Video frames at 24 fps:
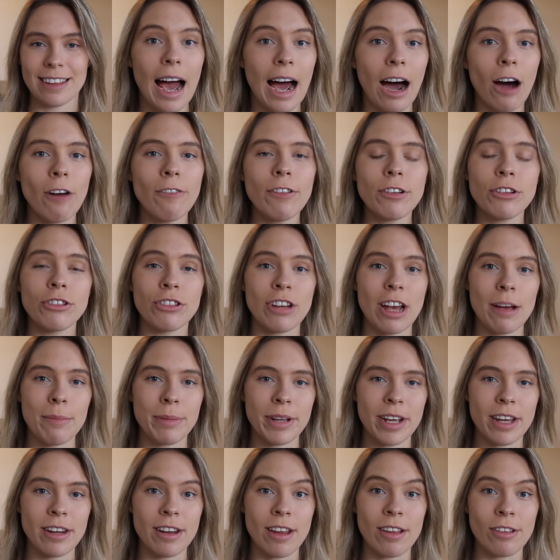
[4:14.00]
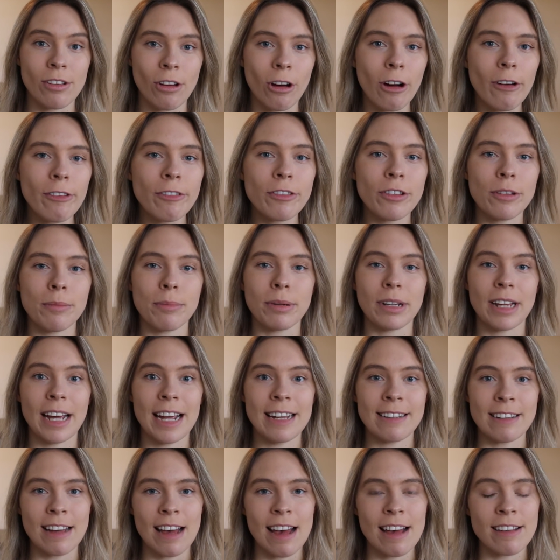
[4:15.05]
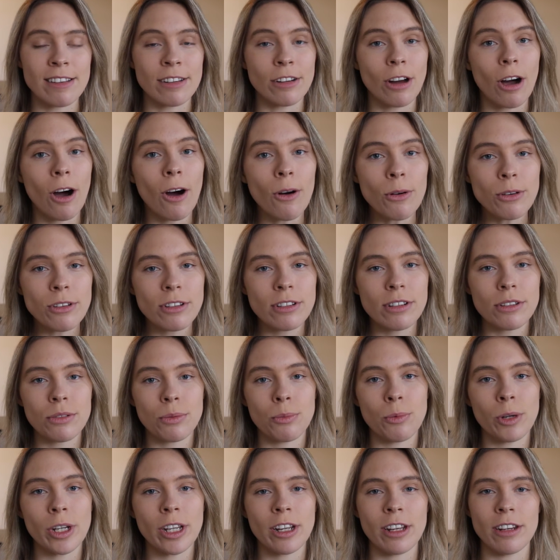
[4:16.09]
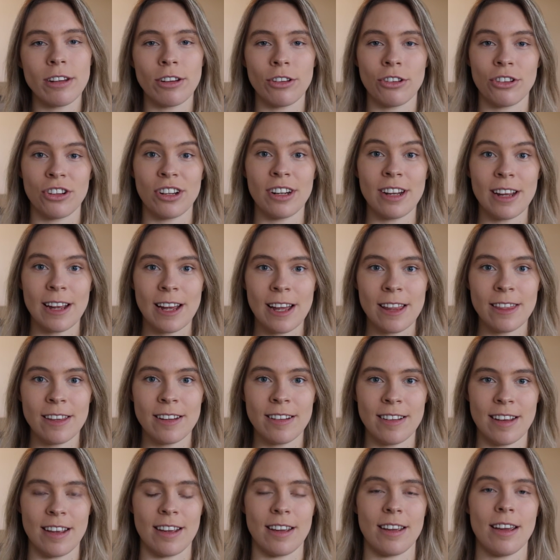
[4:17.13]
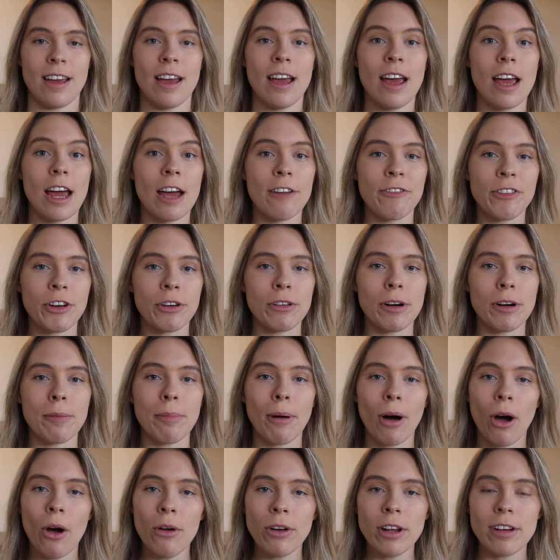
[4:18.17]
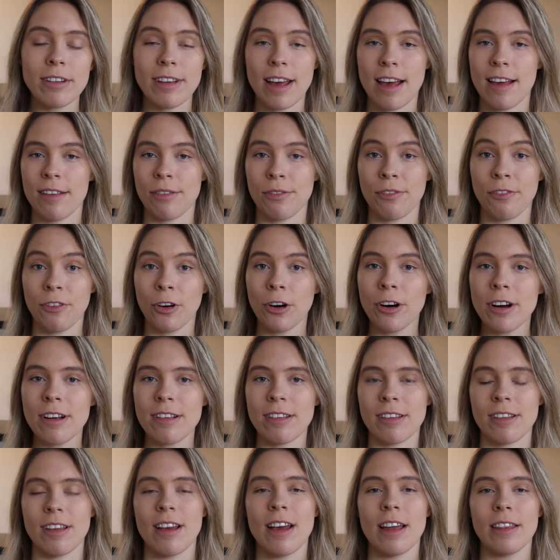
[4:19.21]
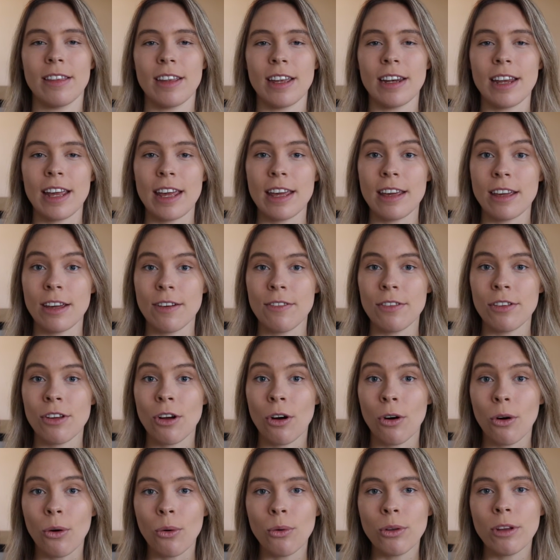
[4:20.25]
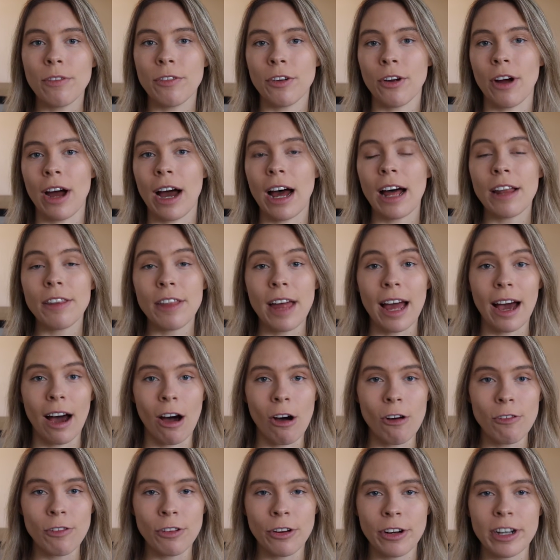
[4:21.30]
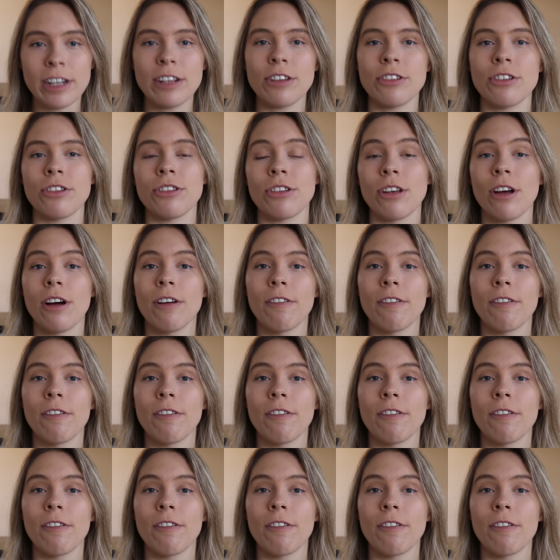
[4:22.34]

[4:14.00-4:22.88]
Elvish Champion is often played as an alternate win condition in the deck. If your opponent has forests, then he gives all of your other elf creatures